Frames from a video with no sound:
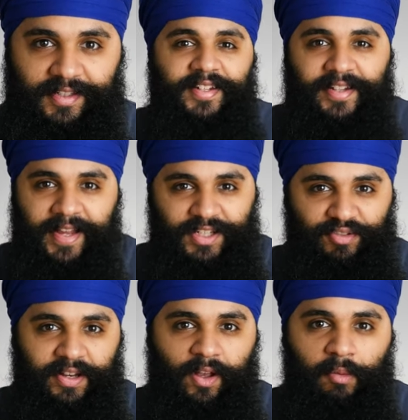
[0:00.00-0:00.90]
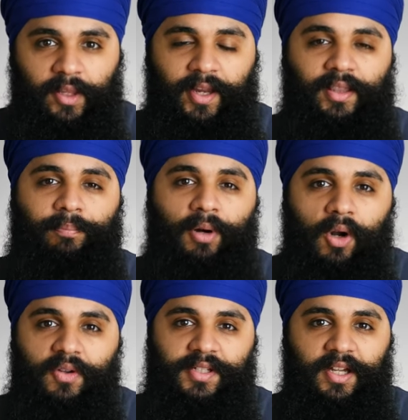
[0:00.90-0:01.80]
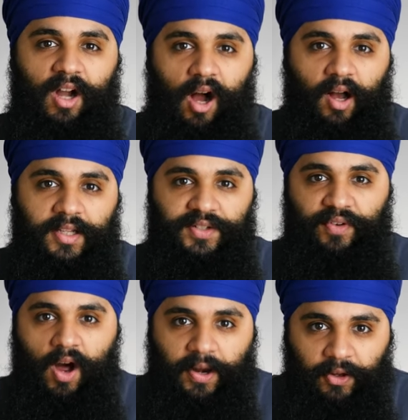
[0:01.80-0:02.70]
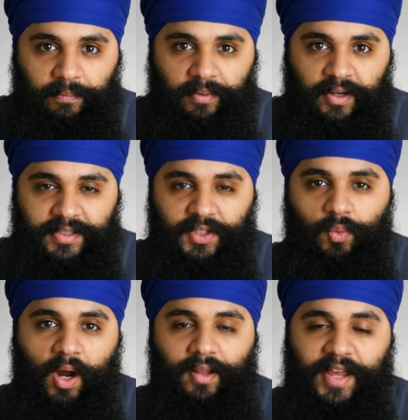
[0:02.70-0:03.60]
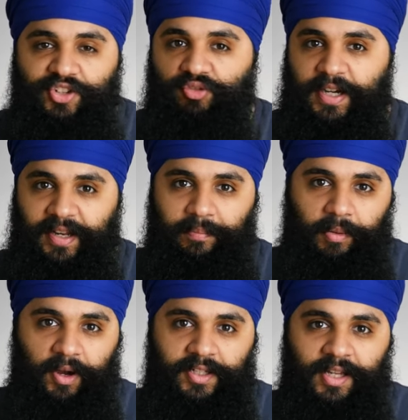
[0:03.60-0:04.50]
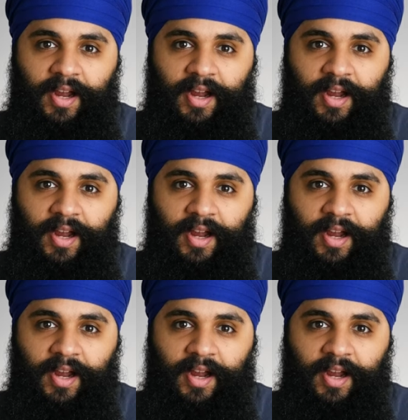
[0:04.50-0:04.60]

In today's video, we're looking at the pros and cons of audiobooks as well as reading books,